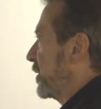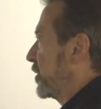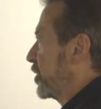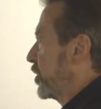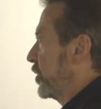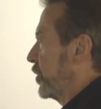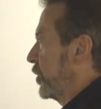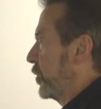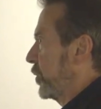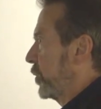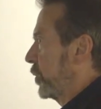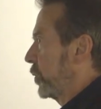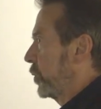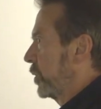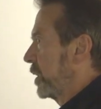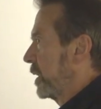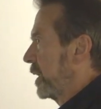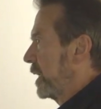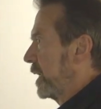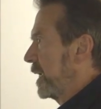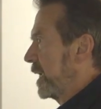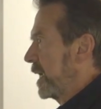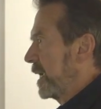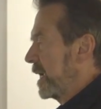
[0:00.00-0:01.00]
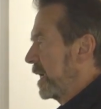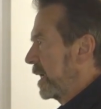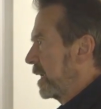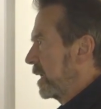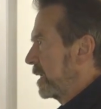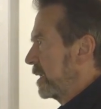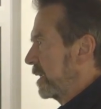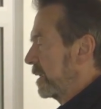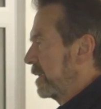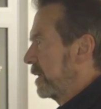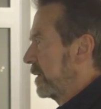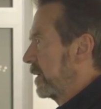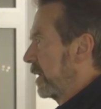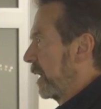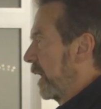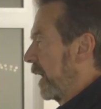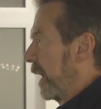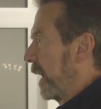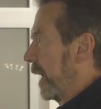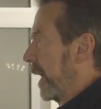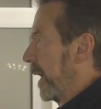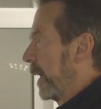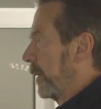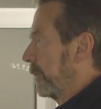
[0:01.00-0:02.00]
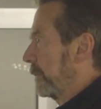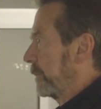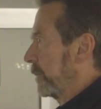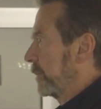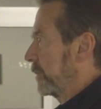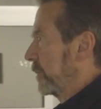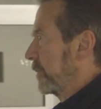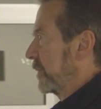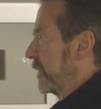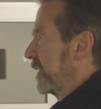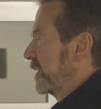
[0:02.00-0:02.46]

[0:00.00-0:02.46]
to um,